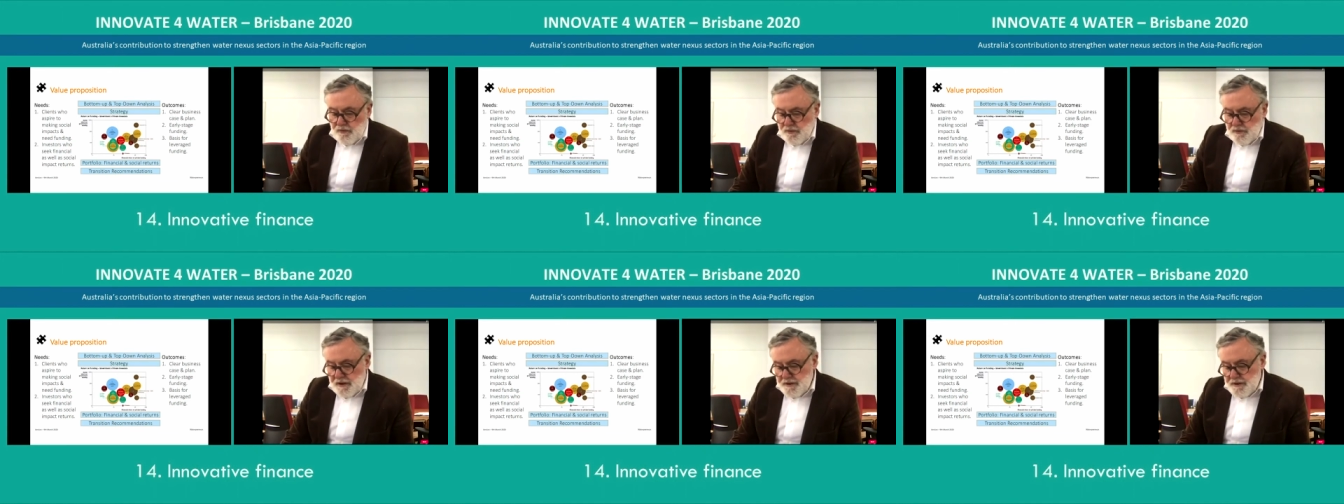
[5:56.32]

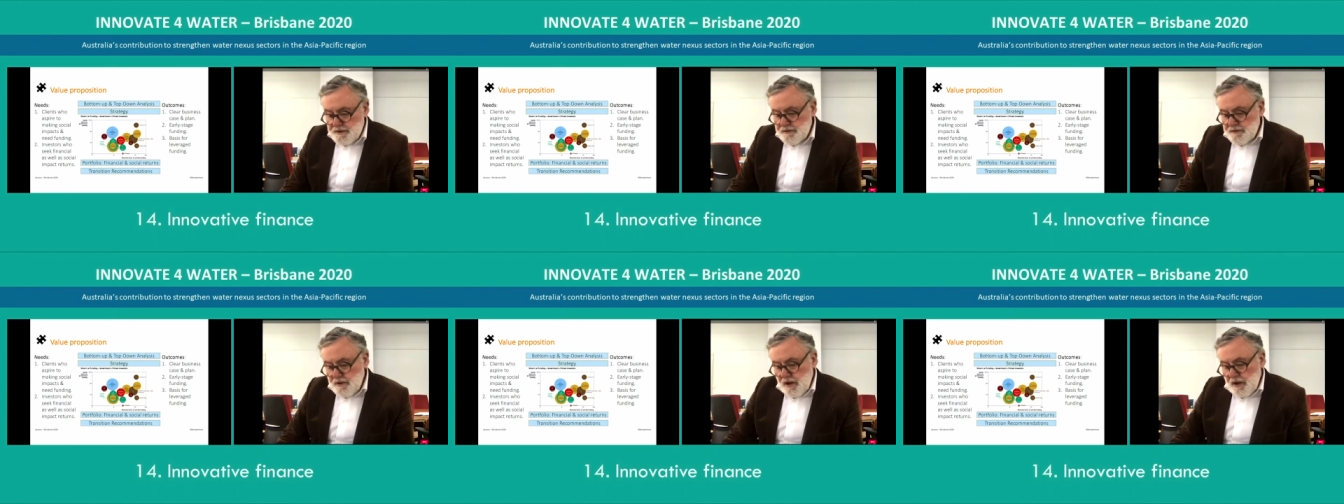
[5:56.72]

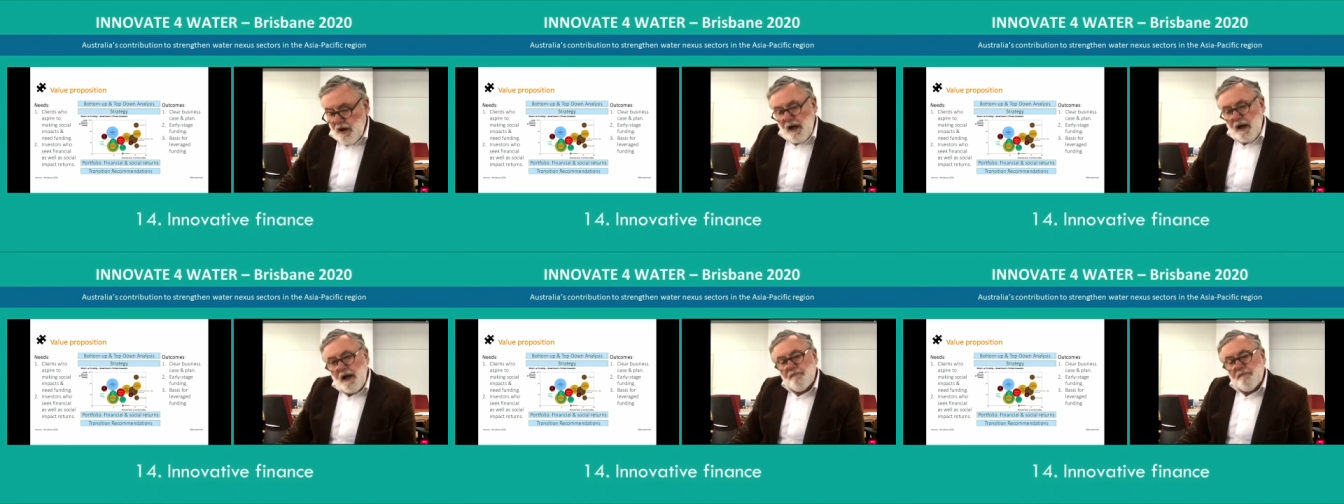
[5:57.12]
there's,
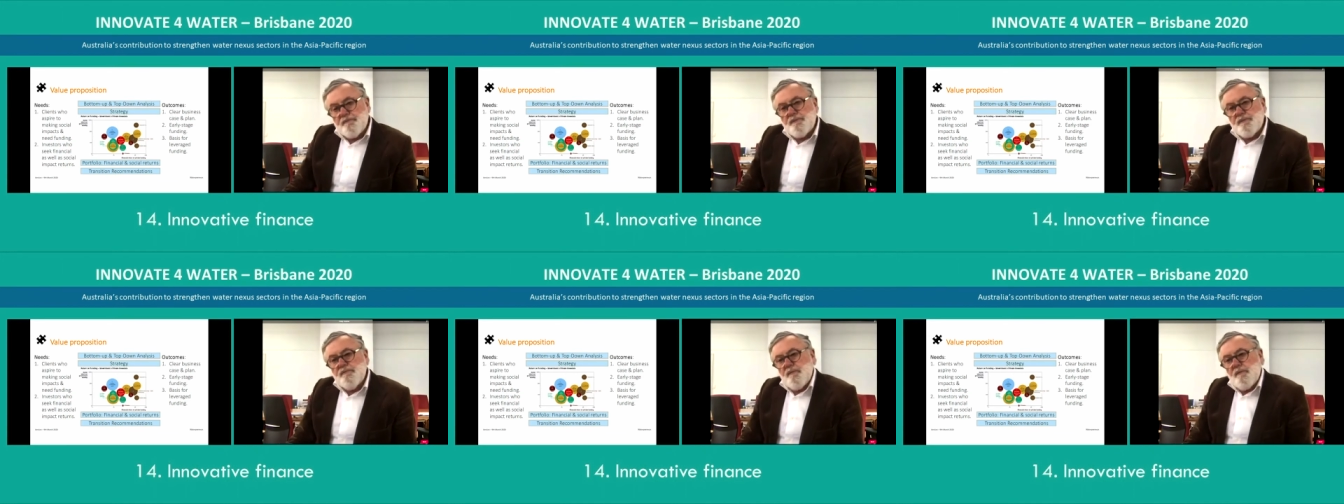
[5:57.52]

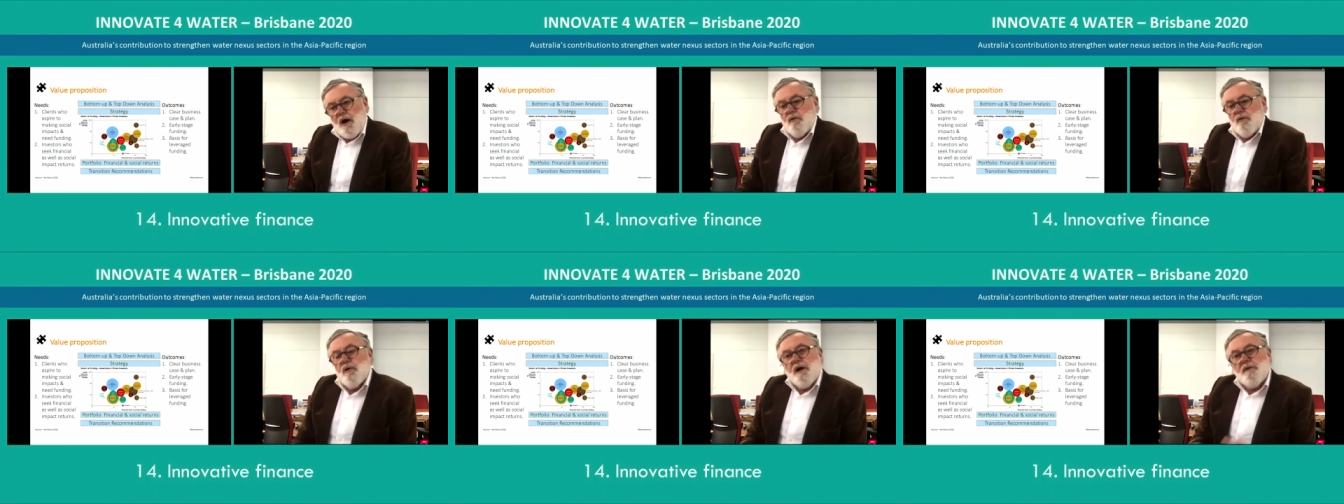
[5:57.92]

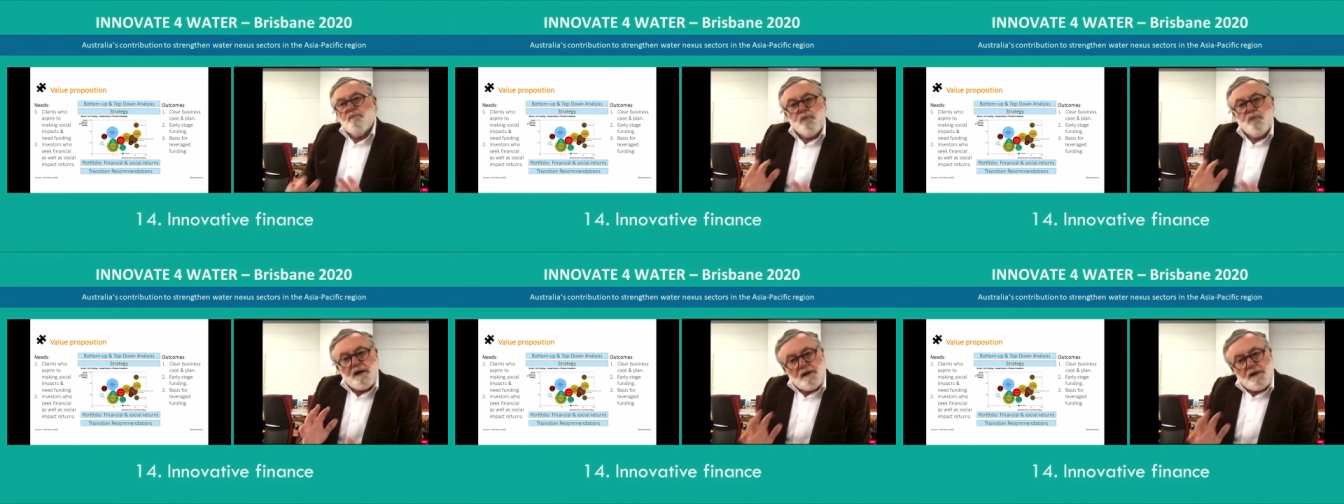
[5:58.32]
and
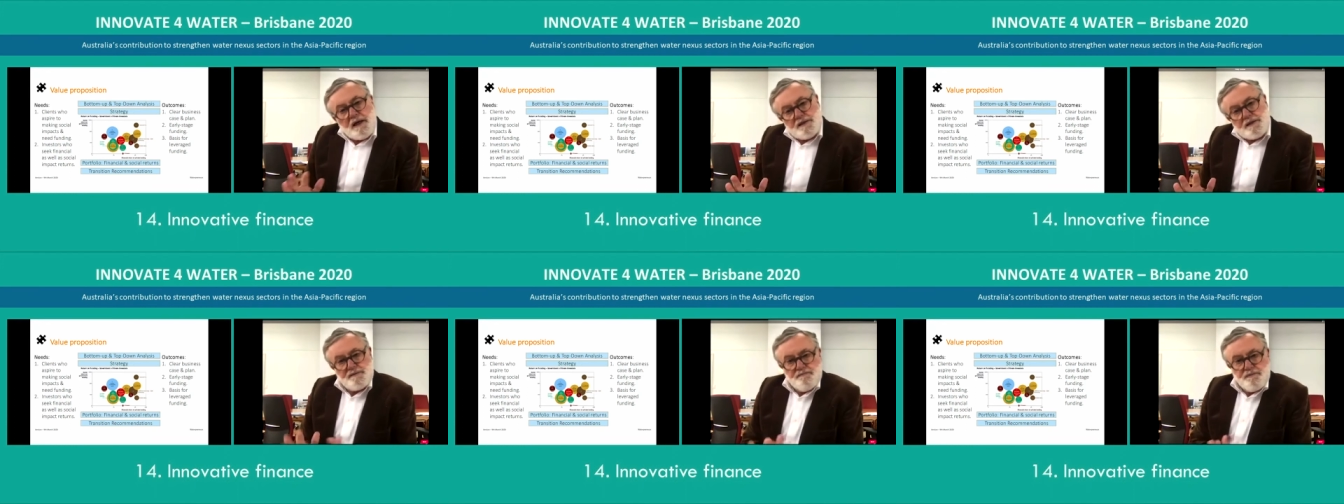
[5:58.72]
one
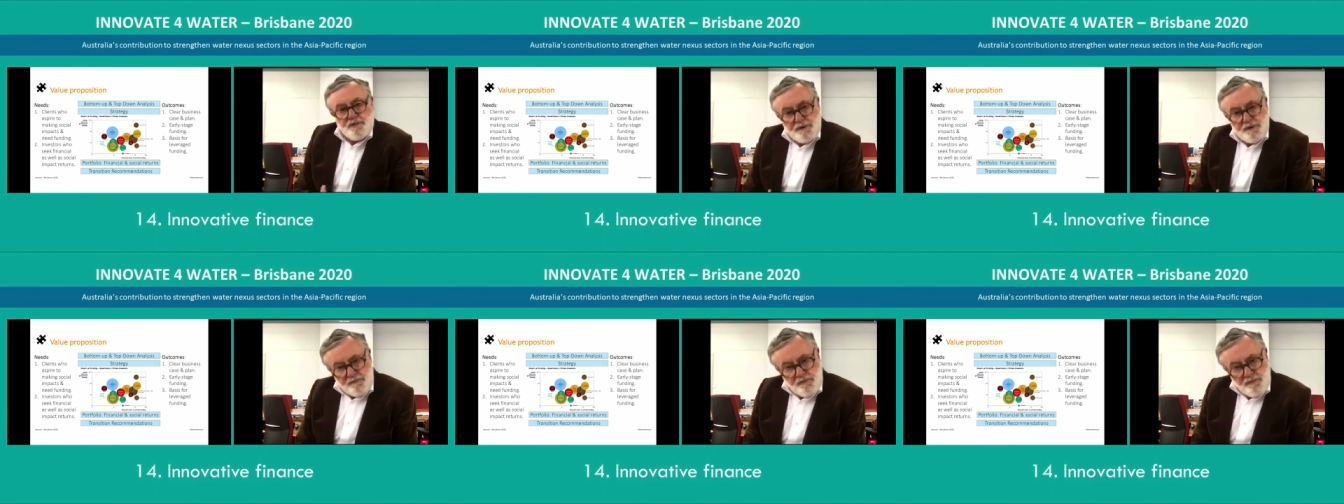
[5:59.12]
last
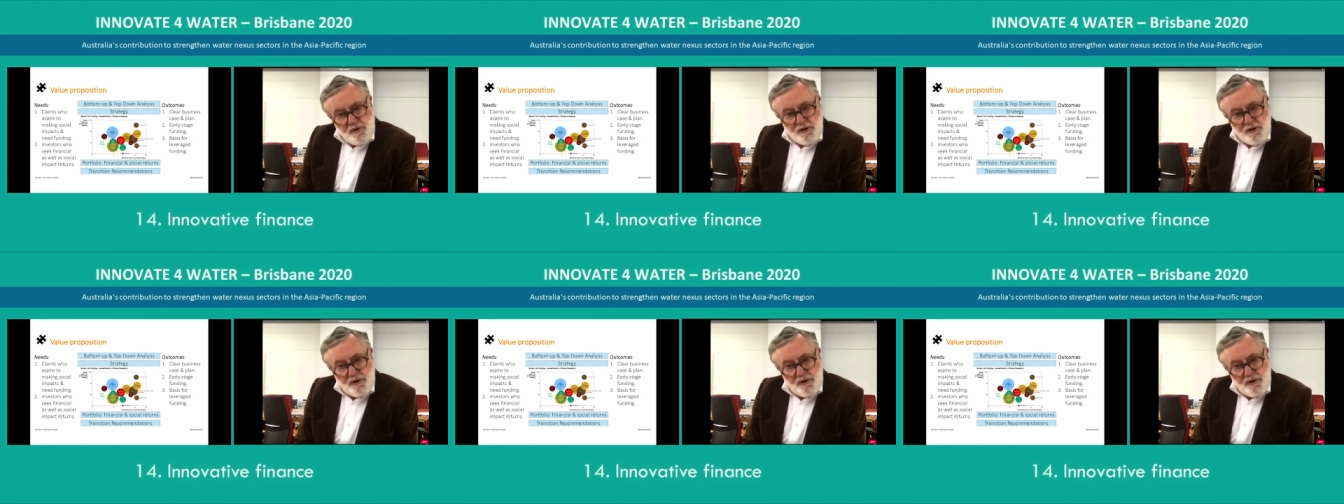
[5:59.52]
point,